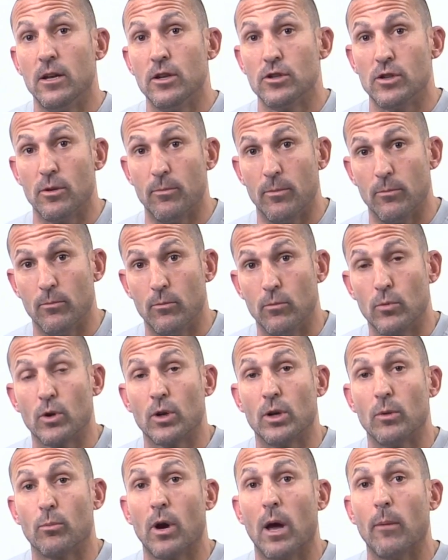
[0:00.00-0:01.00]
So you're
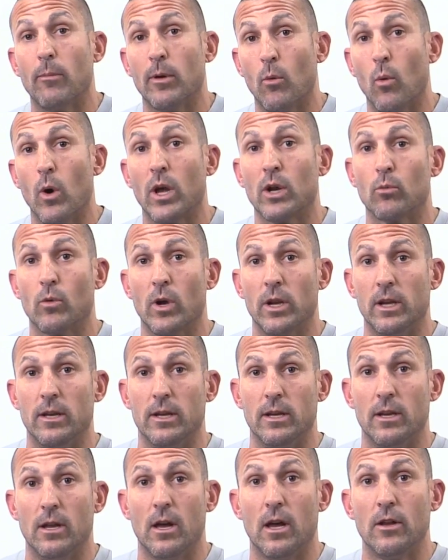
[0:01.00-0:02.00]
going to probably want to run it
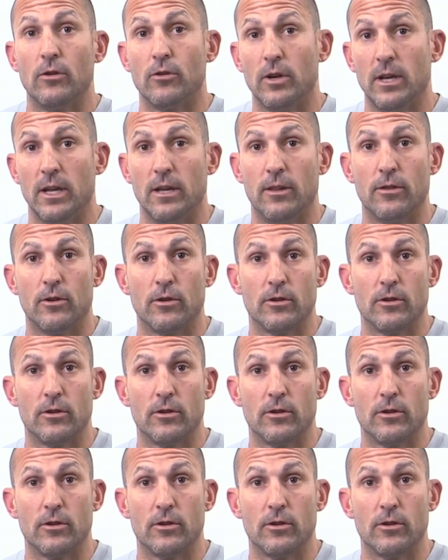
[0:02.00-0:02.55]
underneath